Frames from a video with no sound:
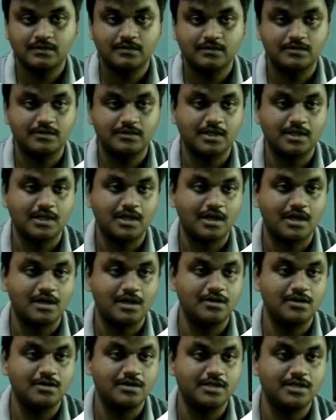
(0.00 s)
Okay,
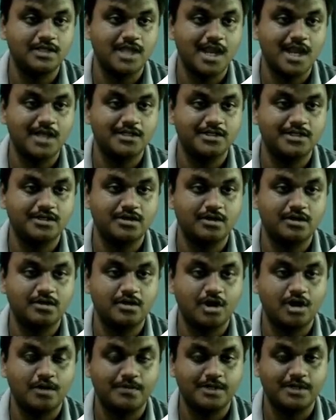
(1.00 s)
hello React CRUD
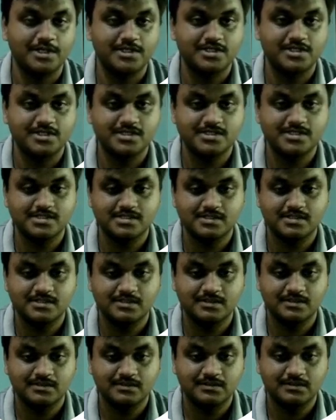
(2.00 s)
operations.
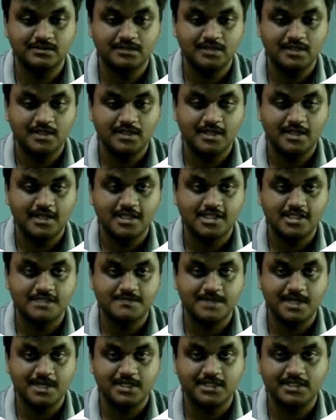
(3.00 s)

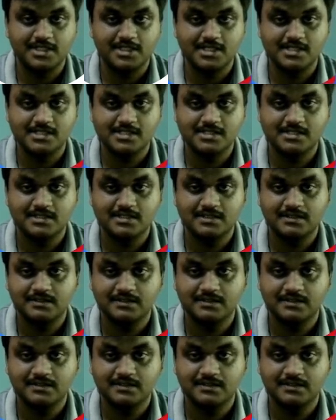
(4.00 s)
Inspect this